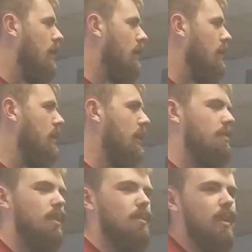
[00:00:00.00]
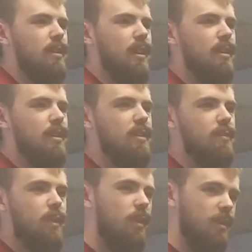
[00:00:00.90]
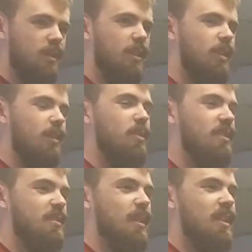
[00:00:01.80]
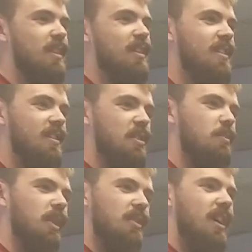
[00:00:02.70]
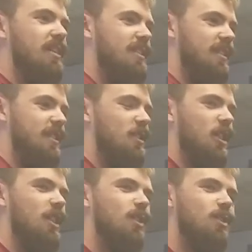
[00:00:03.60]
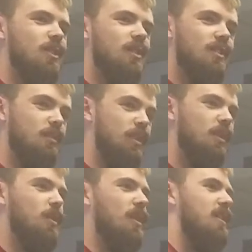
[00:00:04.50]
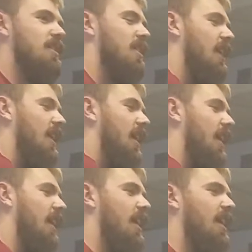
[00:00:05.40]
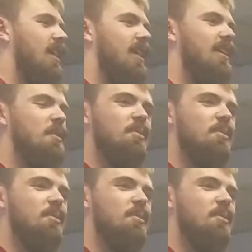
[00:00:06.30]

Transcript: And you asked me about that because a few years ago I put some money on Mount Gox's exchange, some bitcoins, and they